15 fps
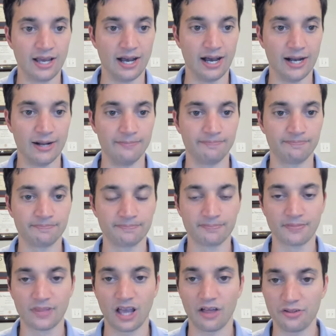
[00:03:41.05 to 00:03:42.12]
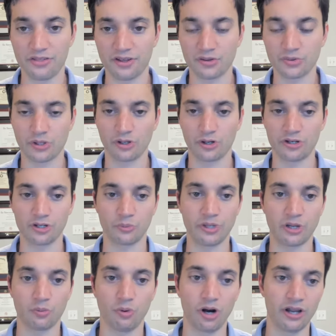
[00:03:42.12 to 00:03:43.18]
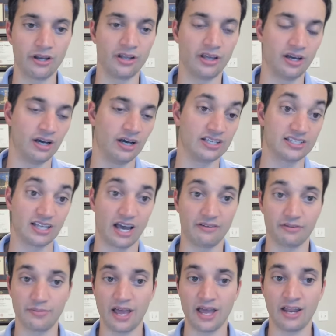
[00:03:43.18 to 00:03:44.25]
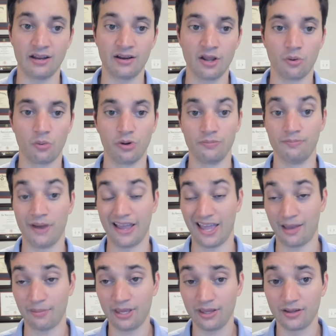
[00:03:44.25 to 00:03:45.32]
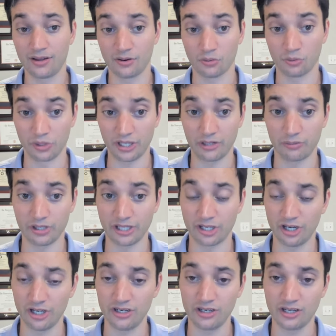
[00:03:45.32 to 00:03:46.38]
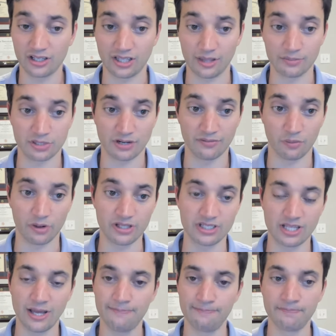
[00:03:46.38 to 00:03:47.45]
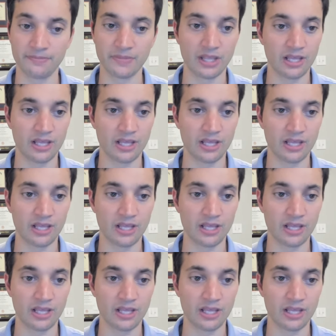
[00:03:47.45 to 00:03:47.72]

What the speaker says: Other things we learned in week one, aside from that, with Miami, really, really good. Clemson avoids them.